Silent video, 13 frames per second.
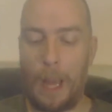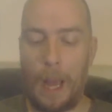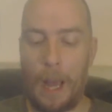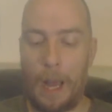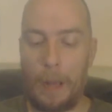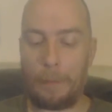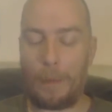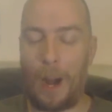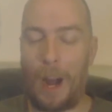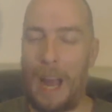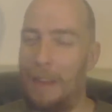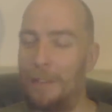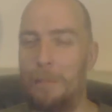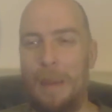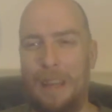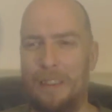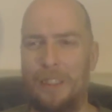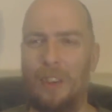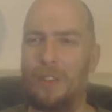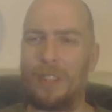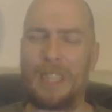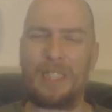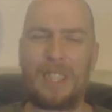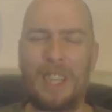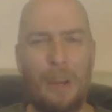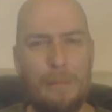I haven't mouthed along it
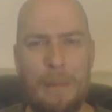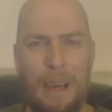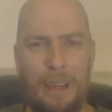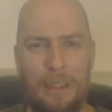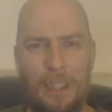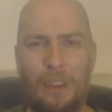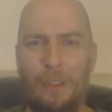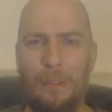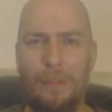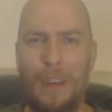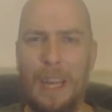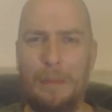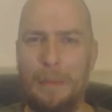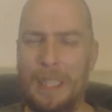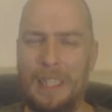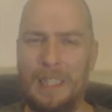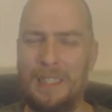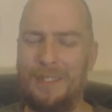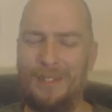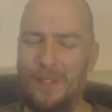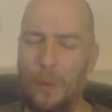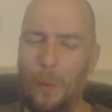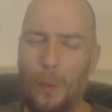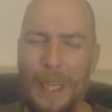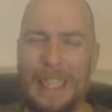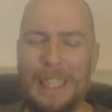because I don't mouth the long vape. It's
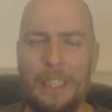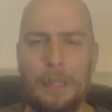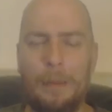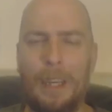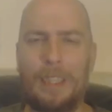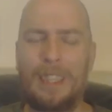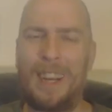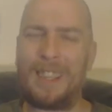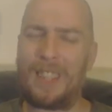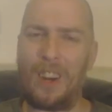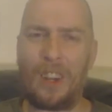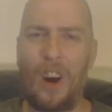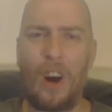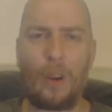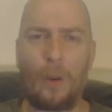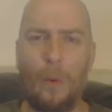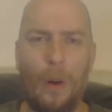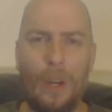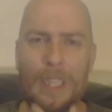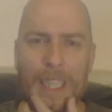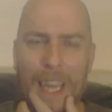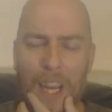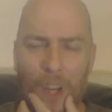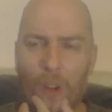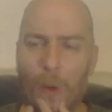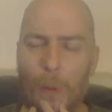weird. I can't quite
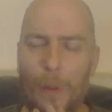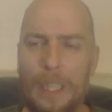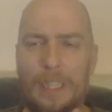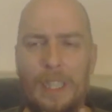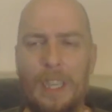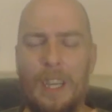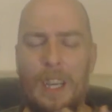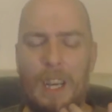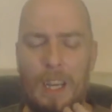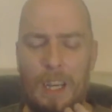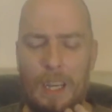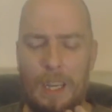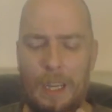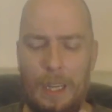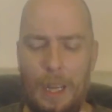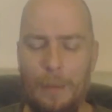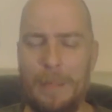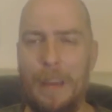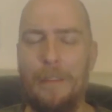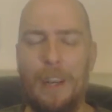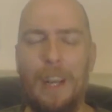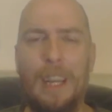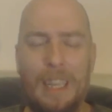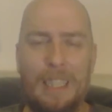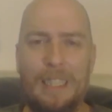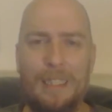get along with it. I'm
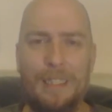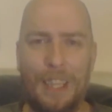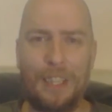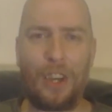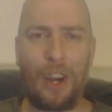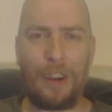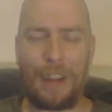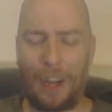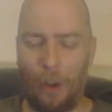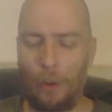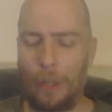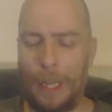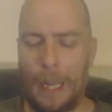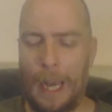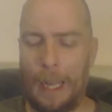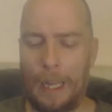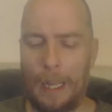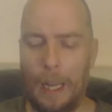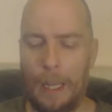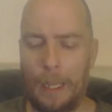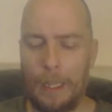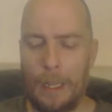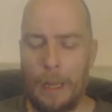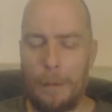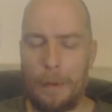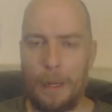definitely a direct long inhaler.
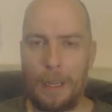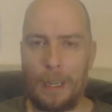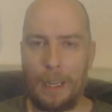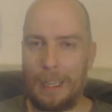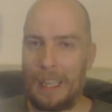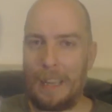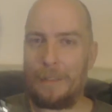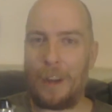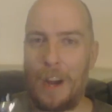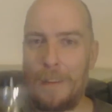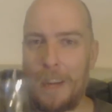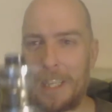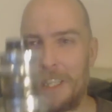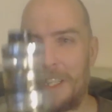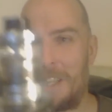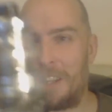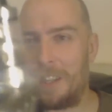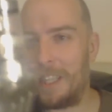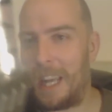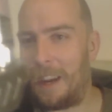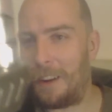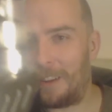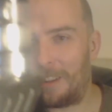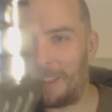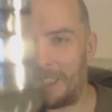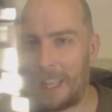But even I've had to turn
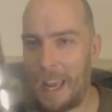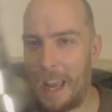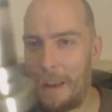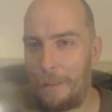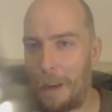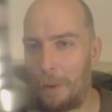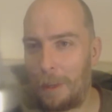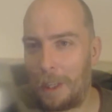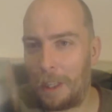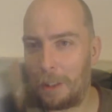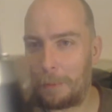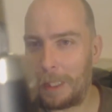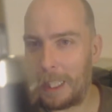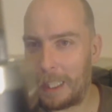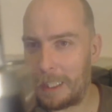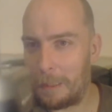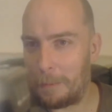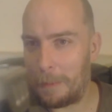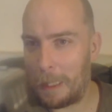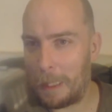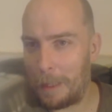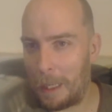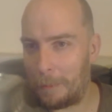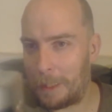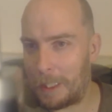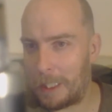down the airflow a little bit, as you may
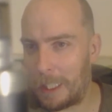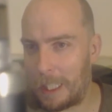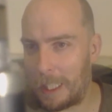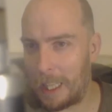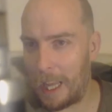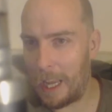be able to see